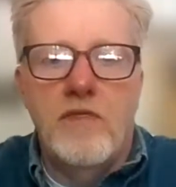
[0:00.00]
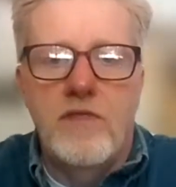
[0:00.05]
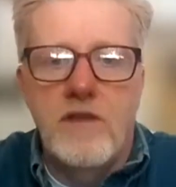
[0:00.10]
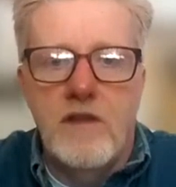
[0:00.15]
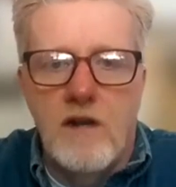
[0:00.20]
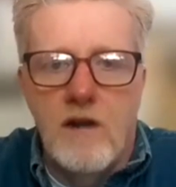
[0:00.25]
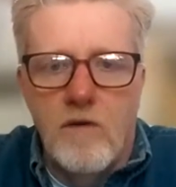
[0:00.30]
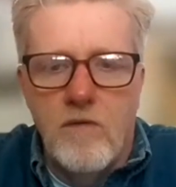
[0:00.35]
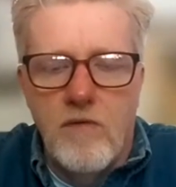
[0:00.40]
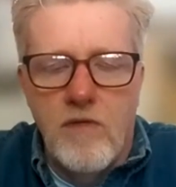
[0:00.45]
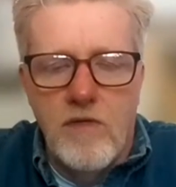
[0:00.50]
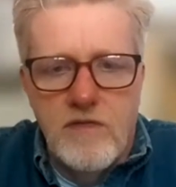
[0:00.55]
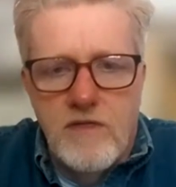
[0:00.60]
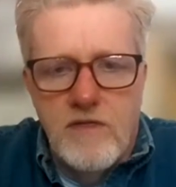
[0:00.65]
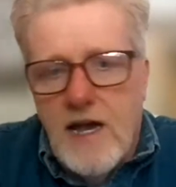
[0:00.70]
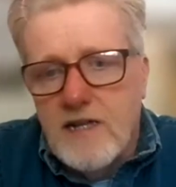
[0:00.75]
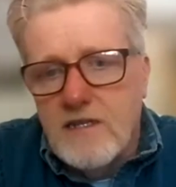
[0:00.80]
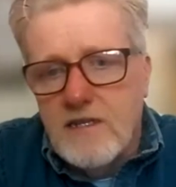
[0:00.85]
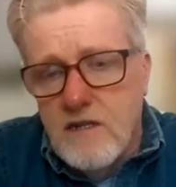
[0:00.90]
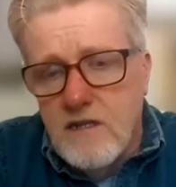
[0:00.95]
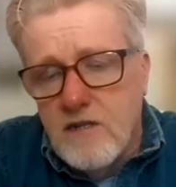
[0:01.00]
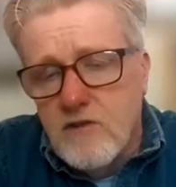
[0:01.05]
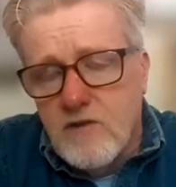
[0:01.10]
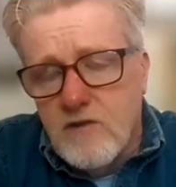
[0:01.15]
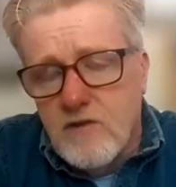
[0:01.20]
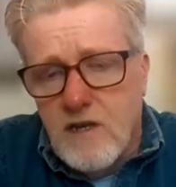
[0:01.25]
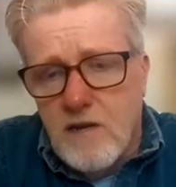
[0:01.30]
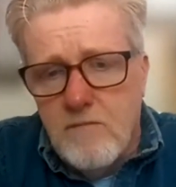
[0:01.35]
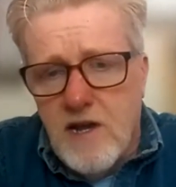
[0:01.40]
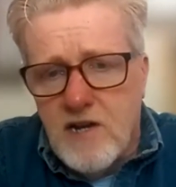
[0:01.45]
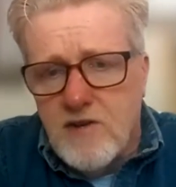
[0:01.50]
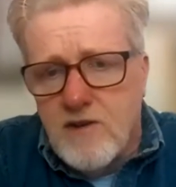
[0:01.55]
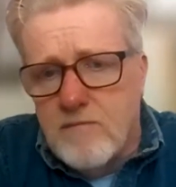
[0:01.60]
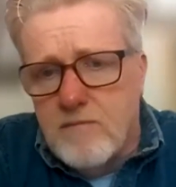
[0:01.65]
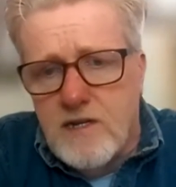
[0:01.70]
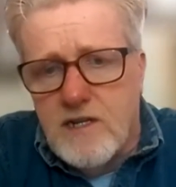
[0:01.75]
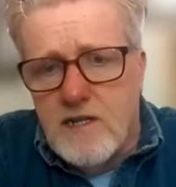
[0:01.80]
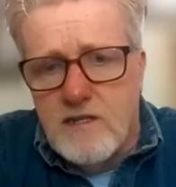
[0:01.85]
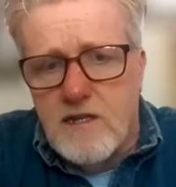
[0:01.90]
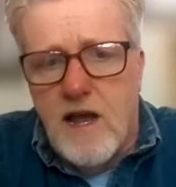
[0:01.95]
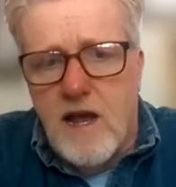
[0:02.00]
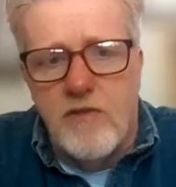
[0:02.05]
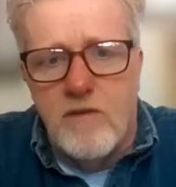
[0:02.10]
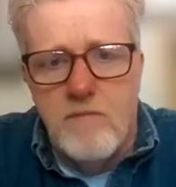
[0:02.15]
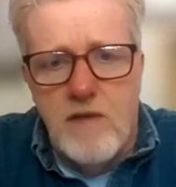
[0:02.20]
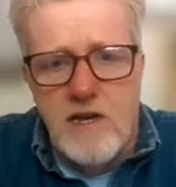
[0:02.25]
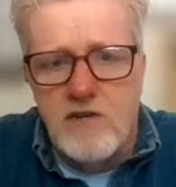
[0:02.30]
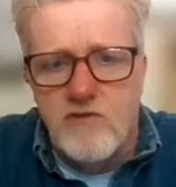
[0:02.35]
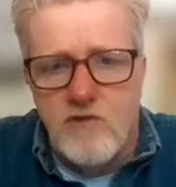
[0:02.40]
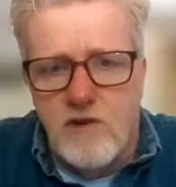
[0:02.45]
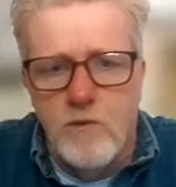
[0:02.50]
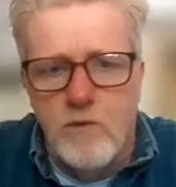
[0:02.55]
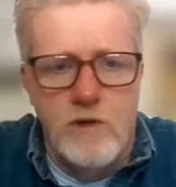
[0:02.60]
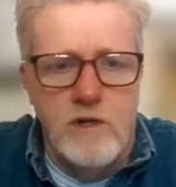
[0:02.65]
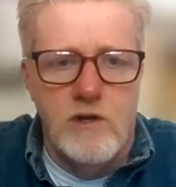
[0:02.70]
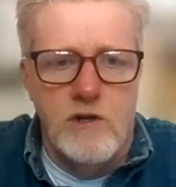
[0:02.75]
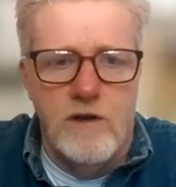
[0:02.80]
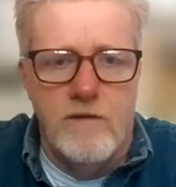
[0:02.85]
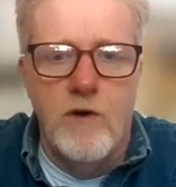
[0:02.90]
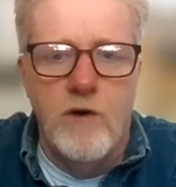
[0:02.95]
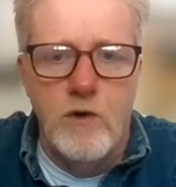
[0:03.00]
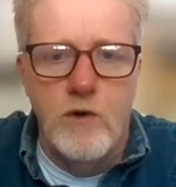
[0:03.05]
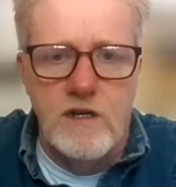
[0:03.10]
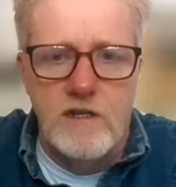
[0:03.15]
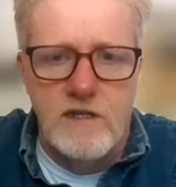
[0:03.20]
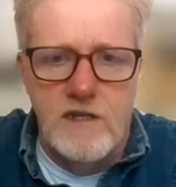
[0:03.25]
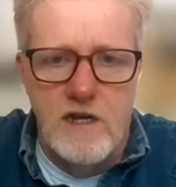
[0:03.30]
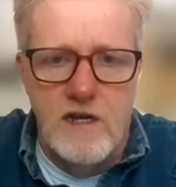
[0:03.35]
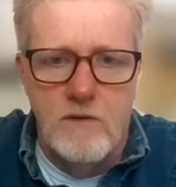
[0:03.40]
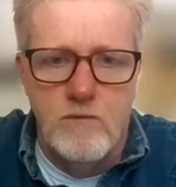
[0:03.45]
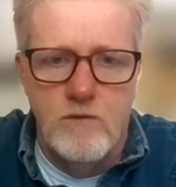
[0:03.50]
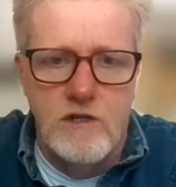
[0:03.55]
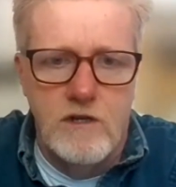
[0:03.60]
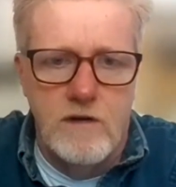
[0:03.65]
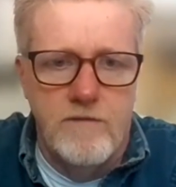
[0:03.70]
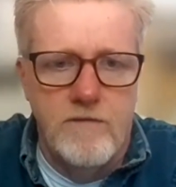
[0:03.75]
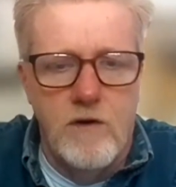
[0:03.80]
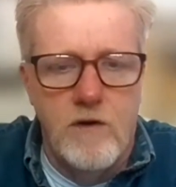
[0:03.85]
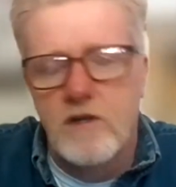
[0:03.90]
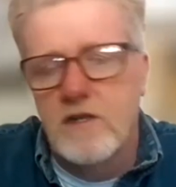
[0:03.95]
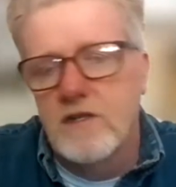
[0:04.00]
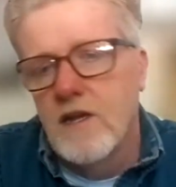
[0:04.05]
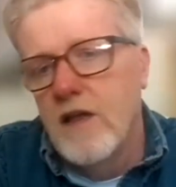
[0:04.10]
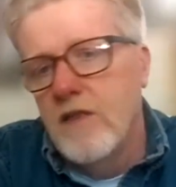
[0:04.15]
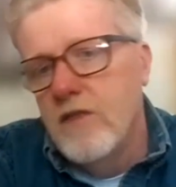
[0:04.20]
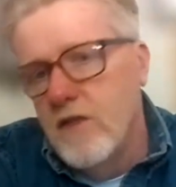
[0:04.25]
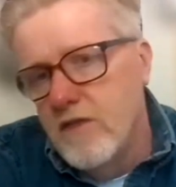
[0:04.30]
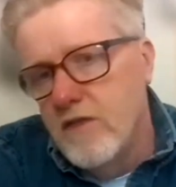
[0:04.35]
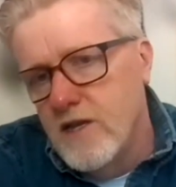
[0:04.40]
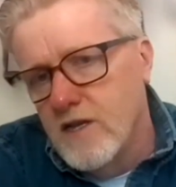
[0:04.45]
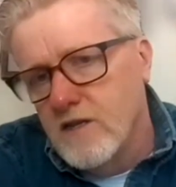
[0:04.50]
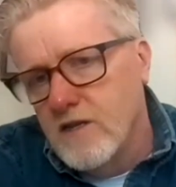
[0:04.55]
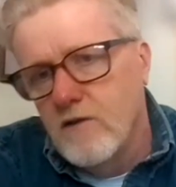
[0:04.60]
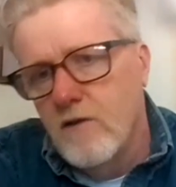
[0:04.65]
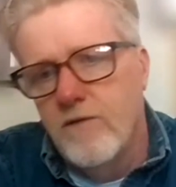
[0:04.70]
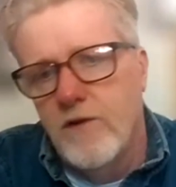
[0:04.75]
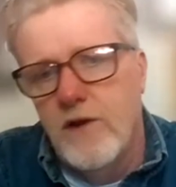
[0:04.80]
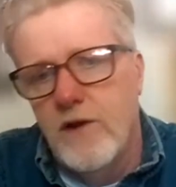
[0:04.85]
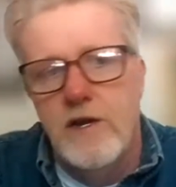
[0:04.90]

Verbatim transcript: you know, that's an interesting metric, but it's not the metric we should focus on. We should focus on this over